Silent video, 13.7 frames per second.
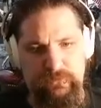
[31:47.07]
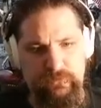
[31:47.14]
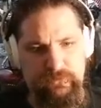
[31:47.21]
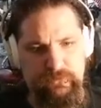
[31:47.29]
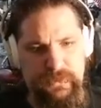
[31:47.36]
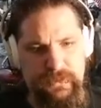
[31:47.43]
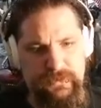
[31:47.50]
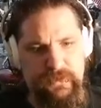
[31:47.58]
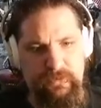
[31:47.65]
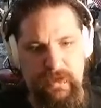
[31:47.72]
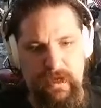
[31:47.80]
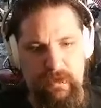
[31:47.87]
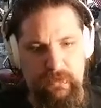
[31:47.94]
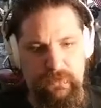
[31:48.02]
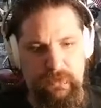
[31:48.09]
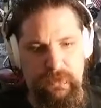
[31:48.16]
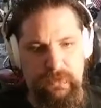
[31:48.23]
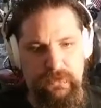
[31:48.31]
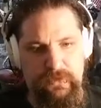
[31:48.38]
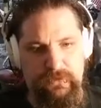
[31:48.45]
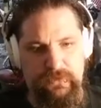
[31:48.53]
Best thing I might almost be able
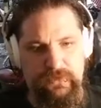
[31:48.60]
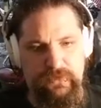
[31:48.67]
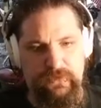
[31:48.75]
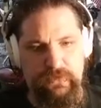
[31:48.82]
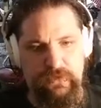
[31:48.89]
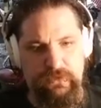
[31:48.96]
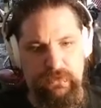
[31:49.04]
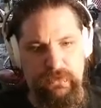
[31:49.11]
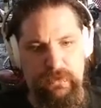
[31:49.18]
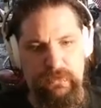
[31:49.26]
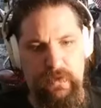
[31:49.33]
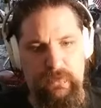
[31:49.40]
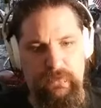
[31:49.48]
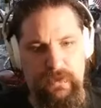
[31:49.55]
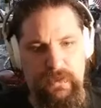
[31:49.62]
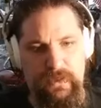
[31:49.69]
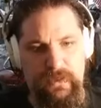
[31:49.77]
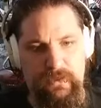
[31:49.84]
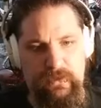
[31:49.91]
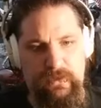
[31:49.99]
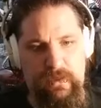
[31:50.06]
to do is just lure them over here.